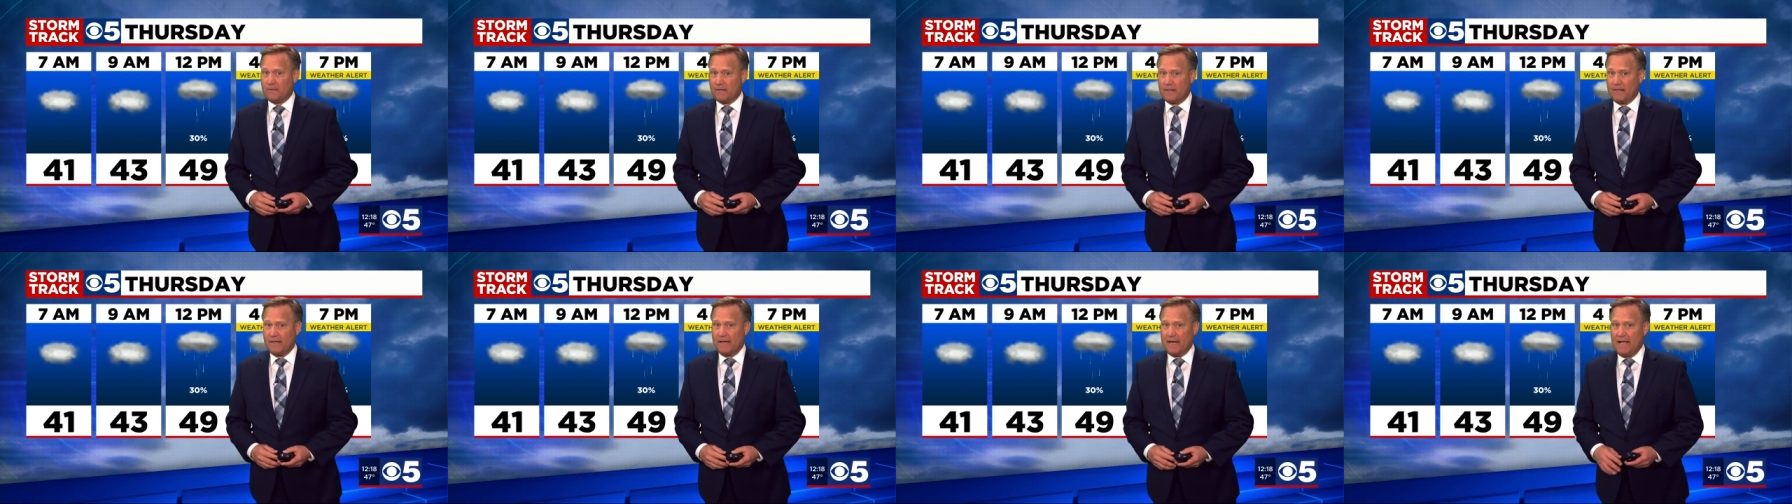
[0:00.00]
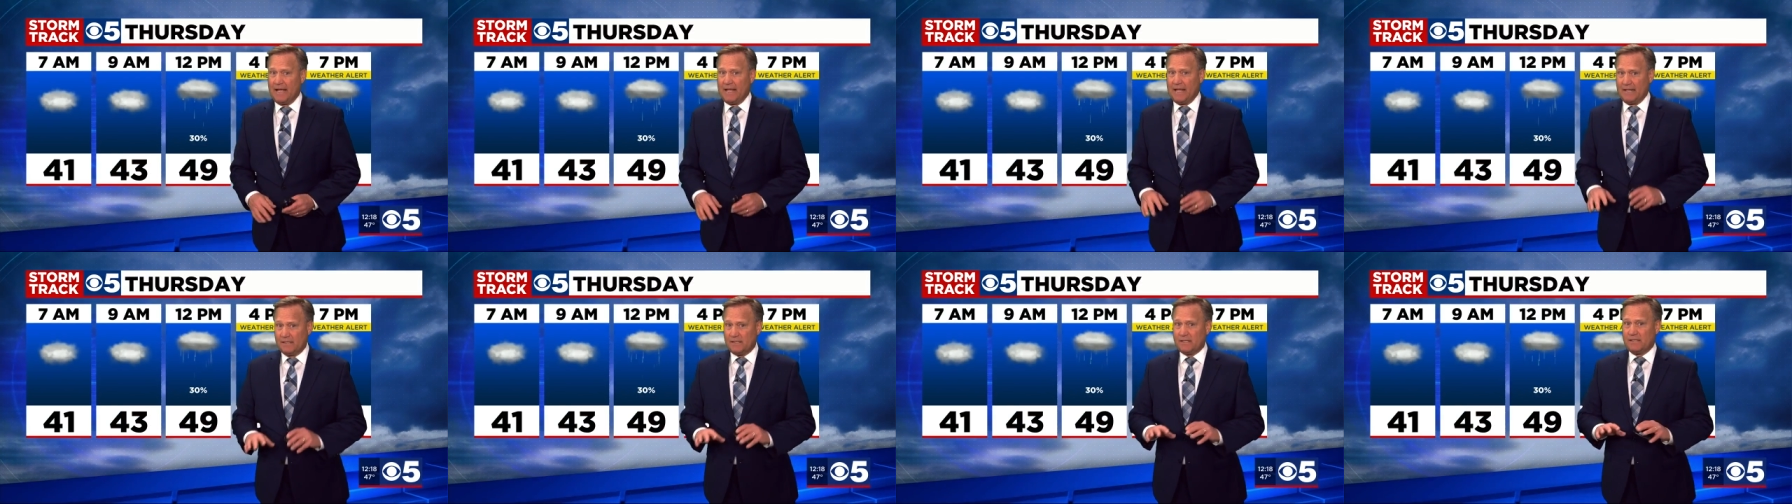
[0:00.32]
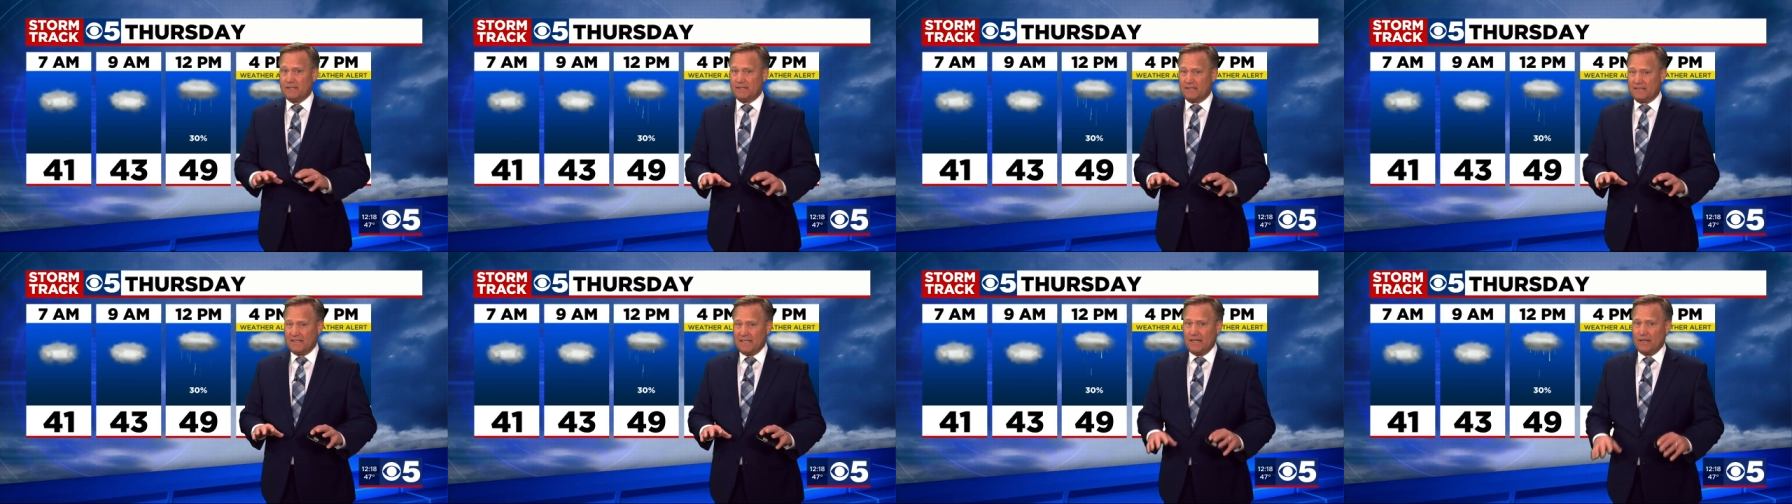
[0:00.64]
to the day. That's a
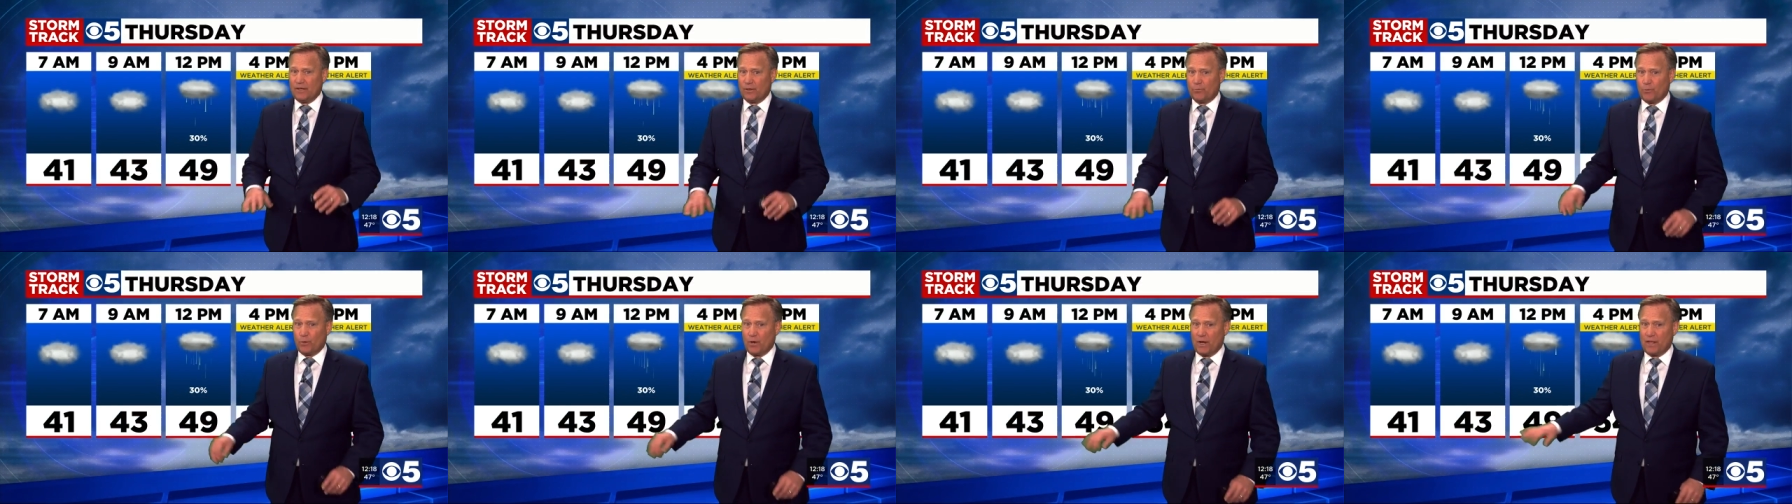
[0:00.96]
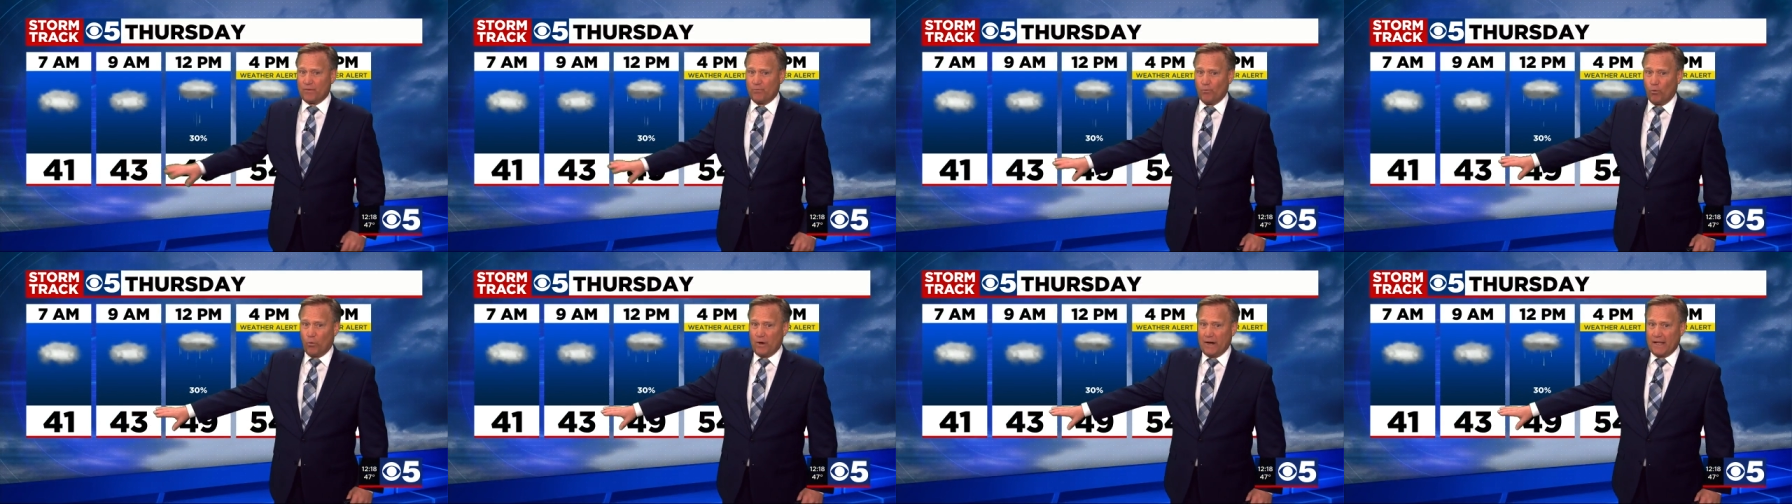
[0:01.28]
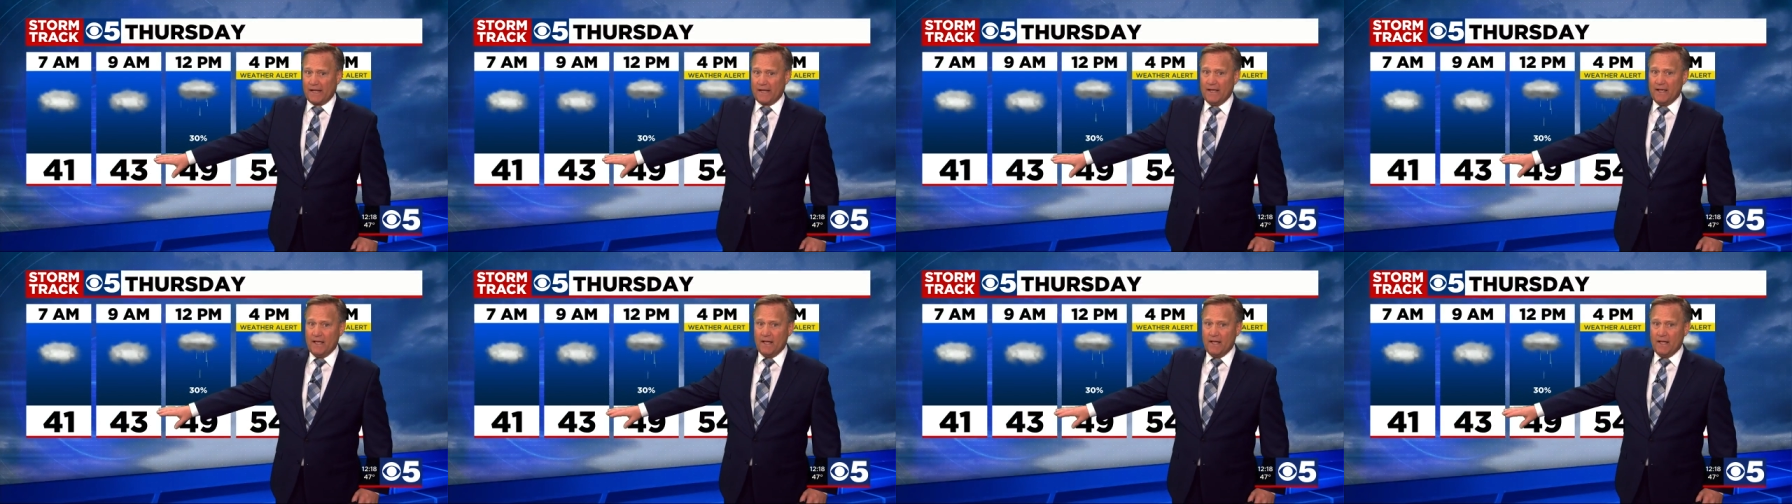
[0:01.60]
see your breath morning.